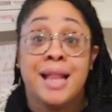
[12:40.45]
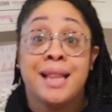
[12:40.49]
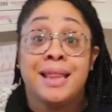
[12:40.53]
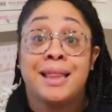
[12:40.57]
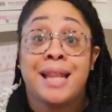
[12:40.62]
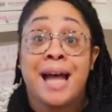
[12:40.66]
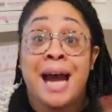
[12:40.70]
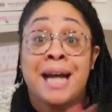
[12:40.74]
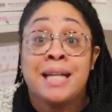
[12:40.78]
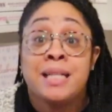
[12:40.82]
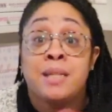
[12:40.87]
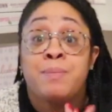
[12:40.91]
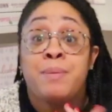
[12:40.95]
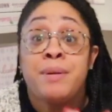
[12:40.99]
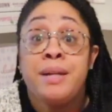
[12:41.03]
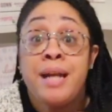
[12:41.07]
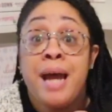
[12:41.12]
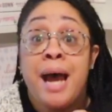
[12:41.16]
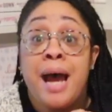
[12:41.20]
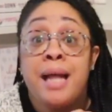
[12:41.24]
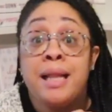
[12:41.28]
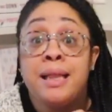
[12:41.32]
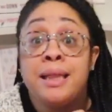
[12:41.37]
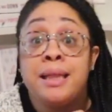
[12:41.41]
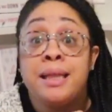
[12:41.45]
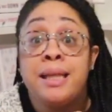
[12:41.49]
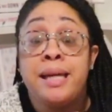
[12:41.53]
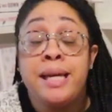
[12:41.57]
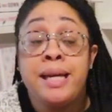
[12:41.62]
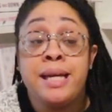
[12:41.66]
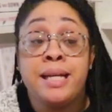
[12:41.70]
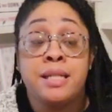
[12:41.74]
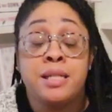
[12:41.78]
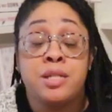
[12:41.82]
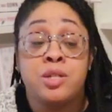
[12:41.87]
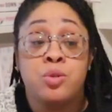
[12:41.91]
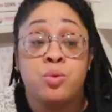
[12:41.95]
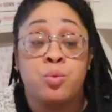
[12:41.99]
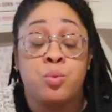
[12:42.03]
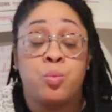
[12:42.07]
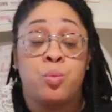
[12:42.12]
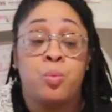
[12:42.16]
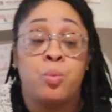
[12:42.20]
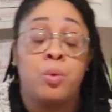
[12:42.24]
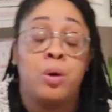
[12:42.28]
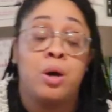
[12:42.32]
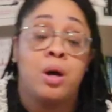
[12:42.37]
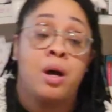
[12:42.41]
Last but not least
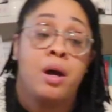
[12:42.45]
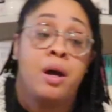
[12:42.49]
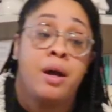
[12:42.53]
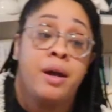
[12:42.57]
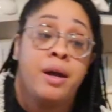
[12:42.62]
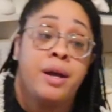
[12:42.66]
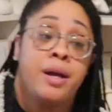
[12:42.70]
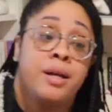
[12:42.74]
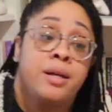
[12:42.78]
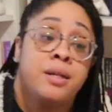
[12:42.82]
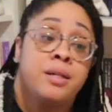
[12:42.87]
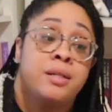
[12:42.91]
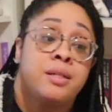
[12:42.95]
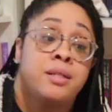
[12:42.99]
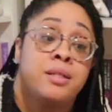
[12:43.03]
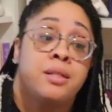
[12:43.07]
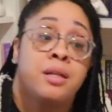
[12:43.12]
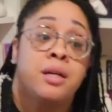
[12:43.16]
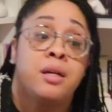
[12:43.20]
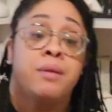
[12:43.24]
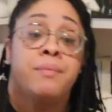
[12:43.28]
was